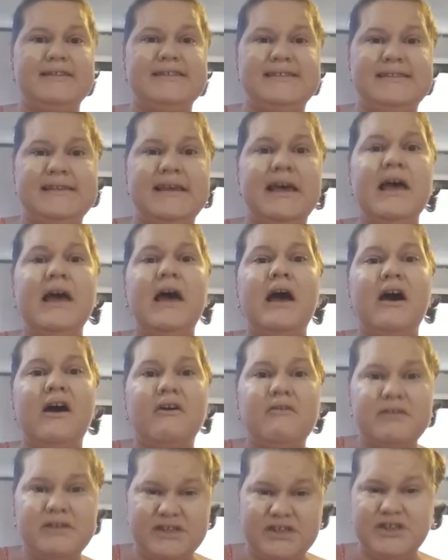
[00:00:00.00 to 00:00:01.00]
I always
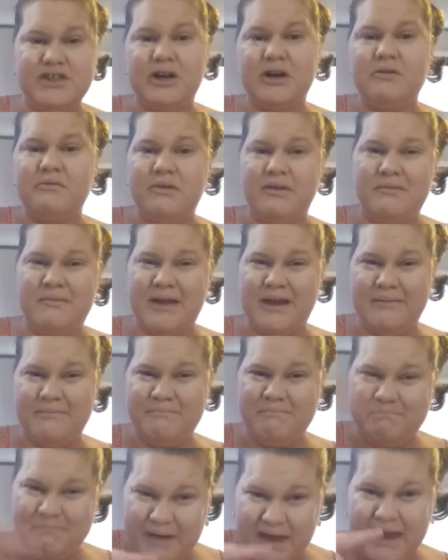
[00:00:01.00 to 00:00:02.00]
start with my
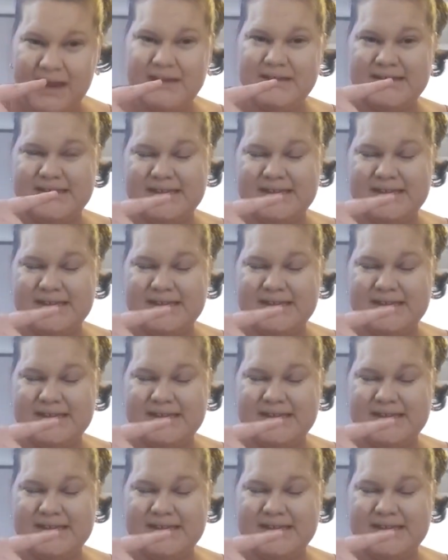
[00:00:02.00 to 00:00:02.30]
base,